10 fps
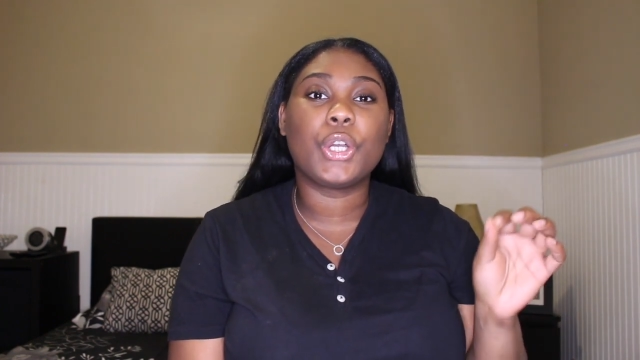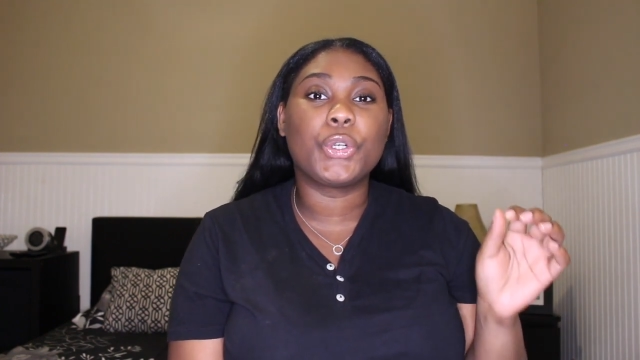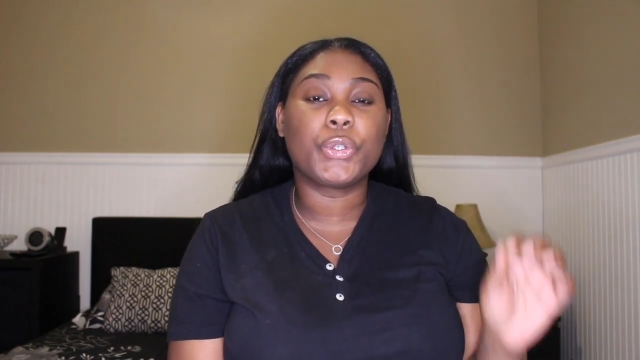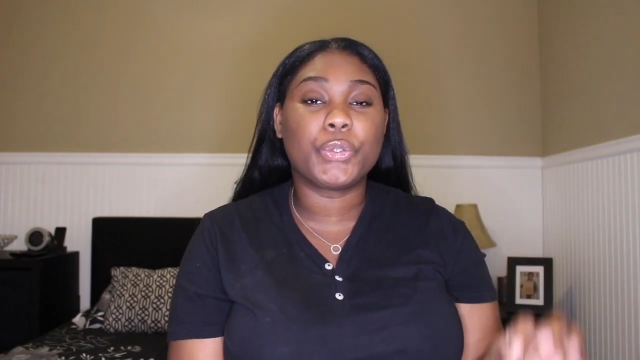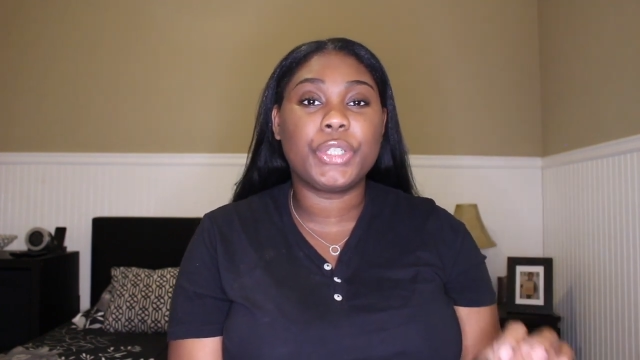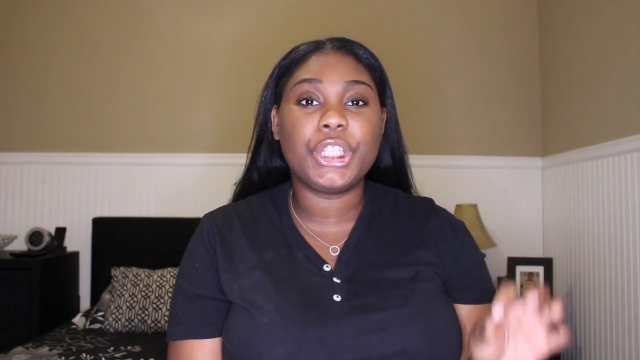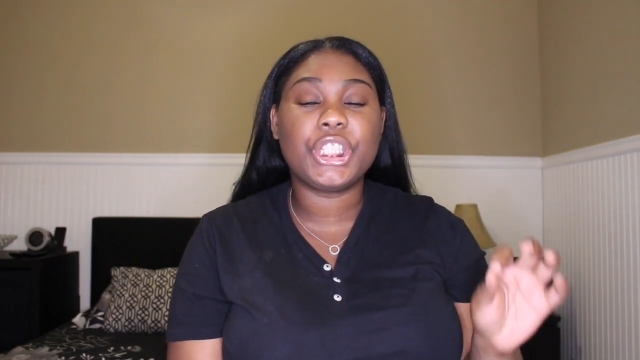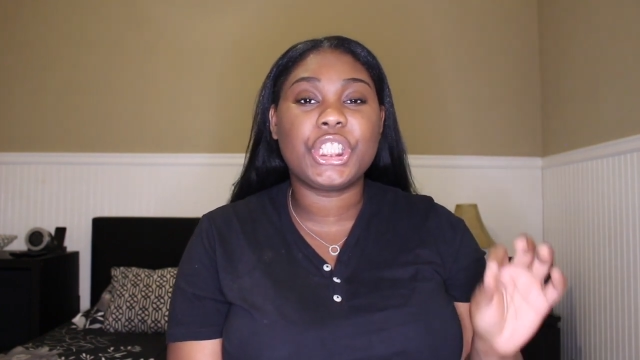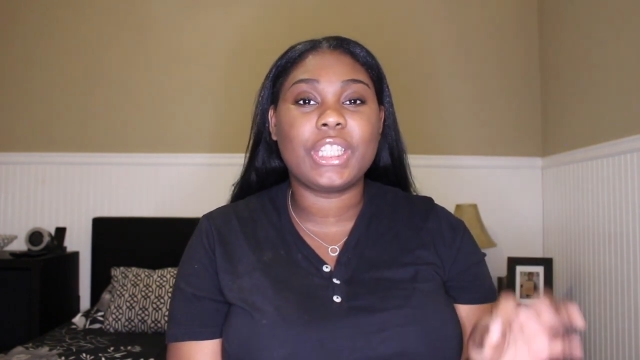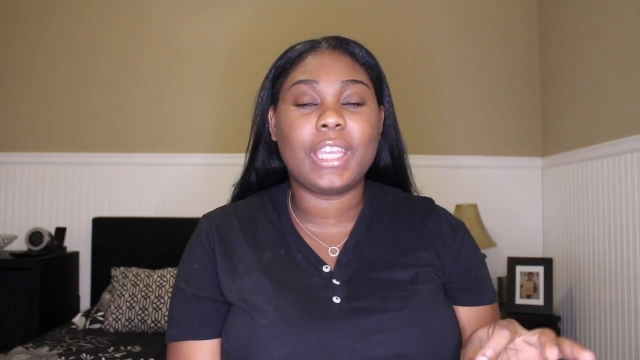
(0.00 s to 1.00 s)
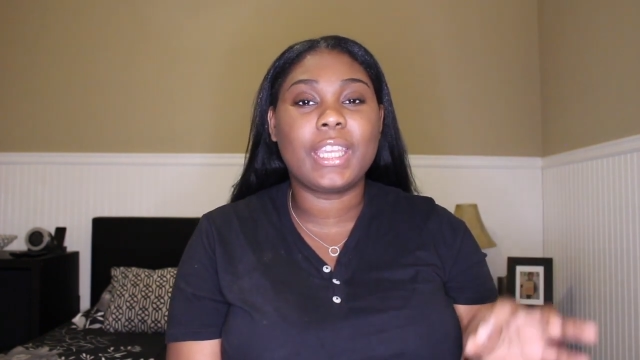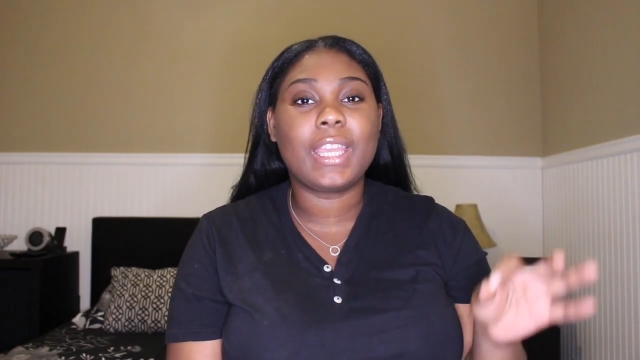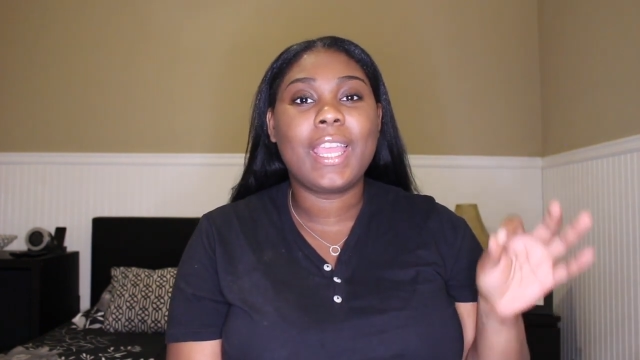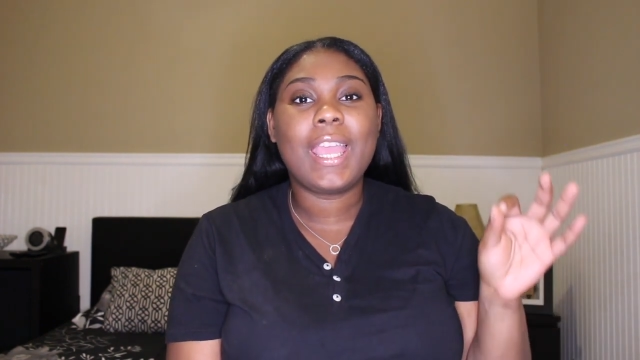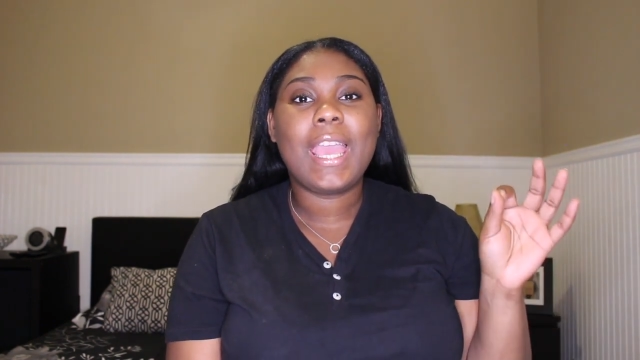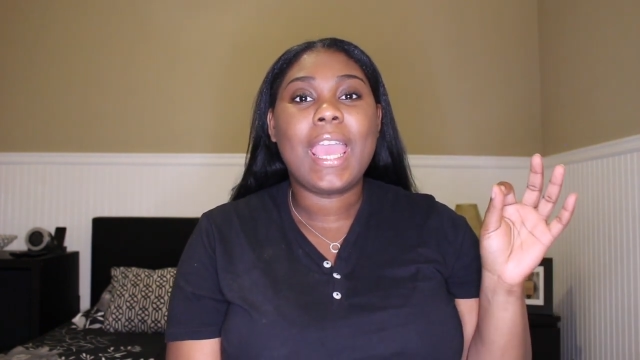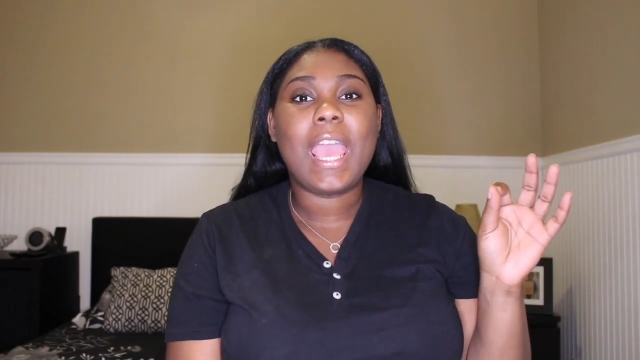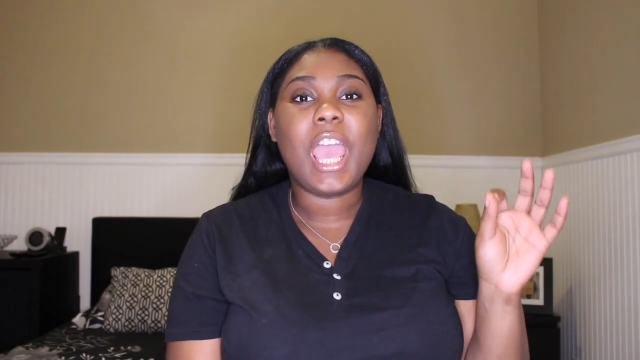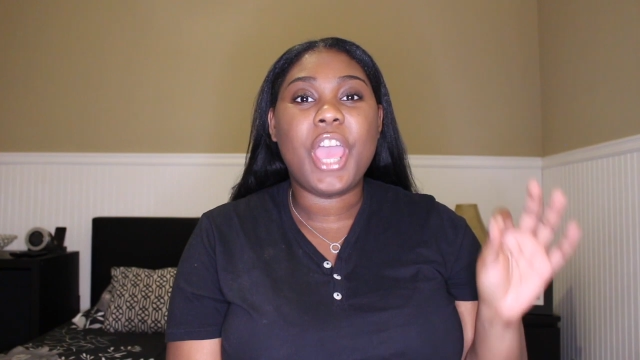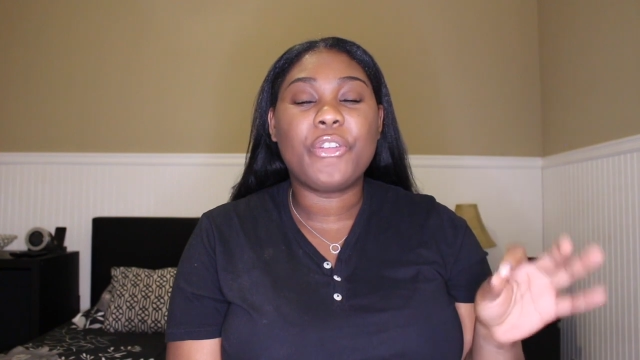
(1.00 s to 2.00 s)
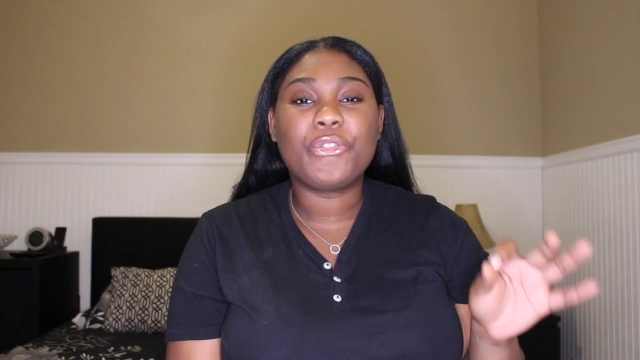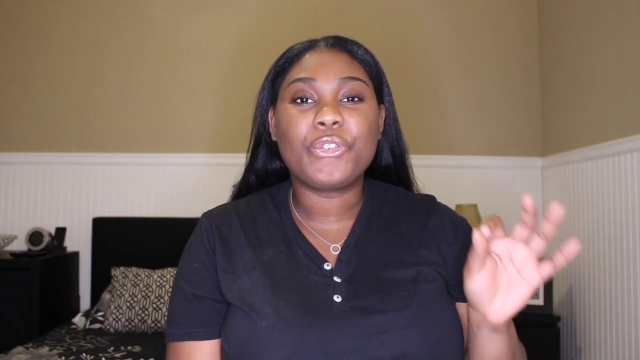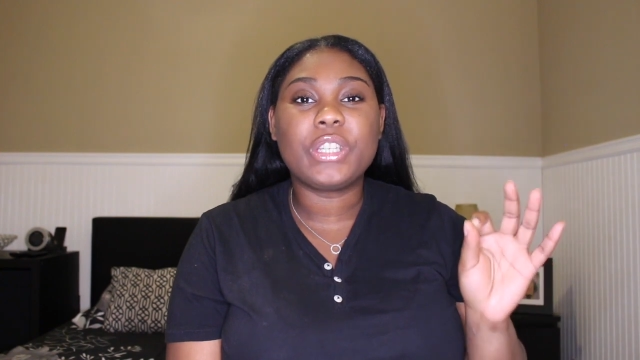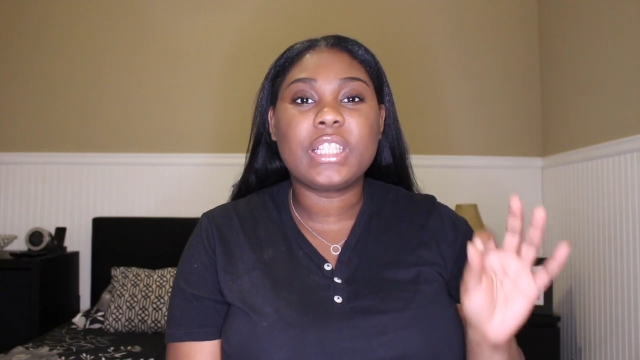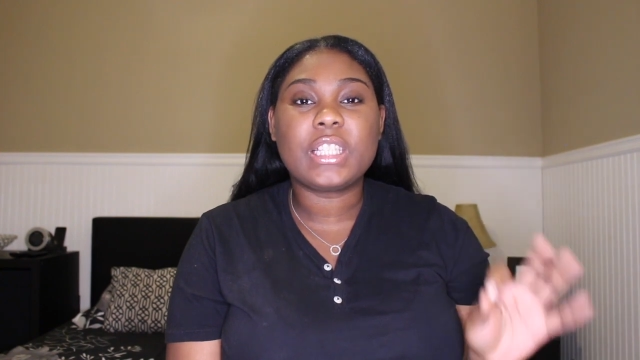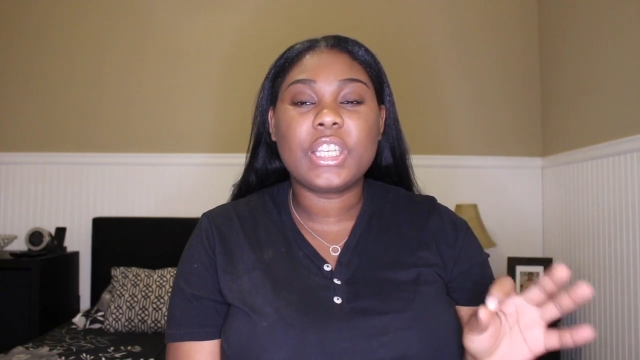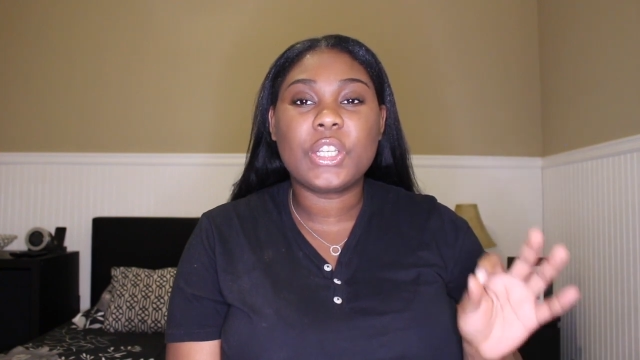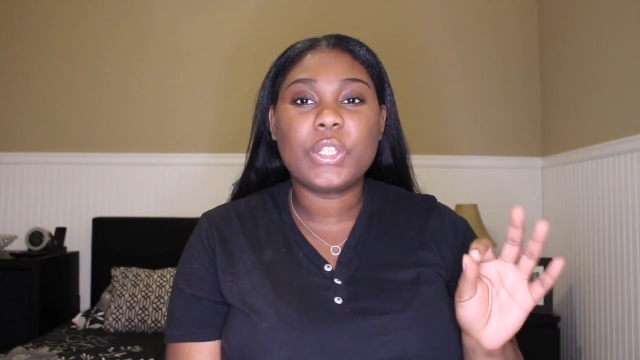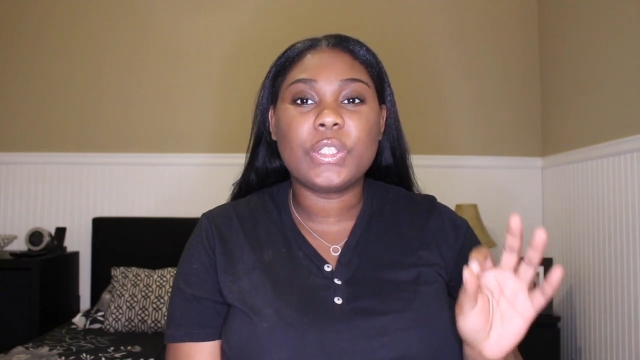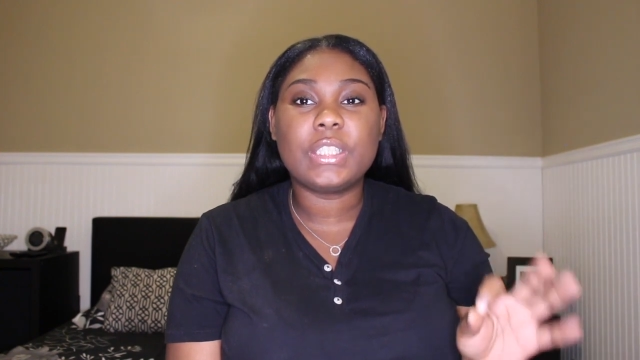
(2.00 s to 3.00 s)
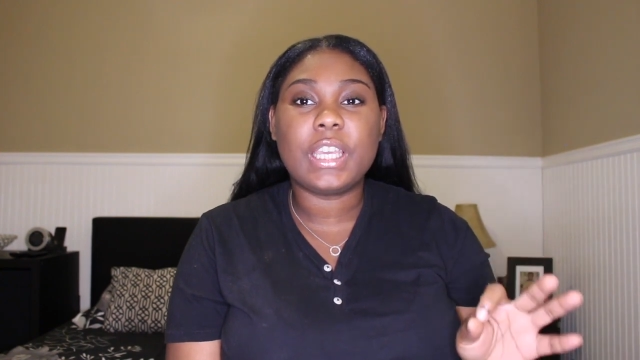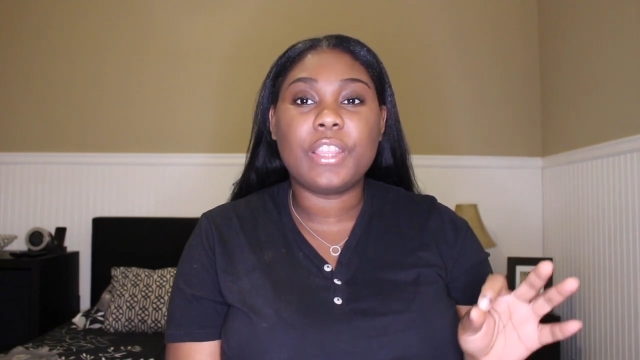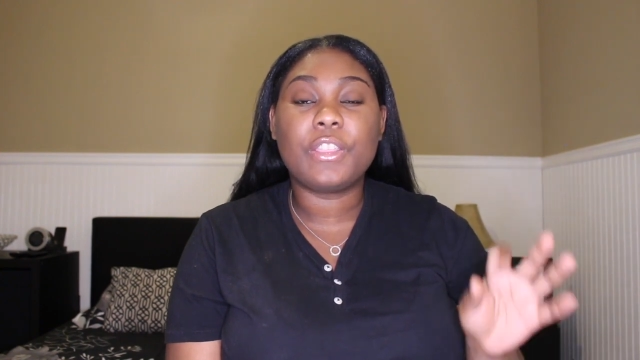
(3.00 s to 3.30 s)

a green shake every single day.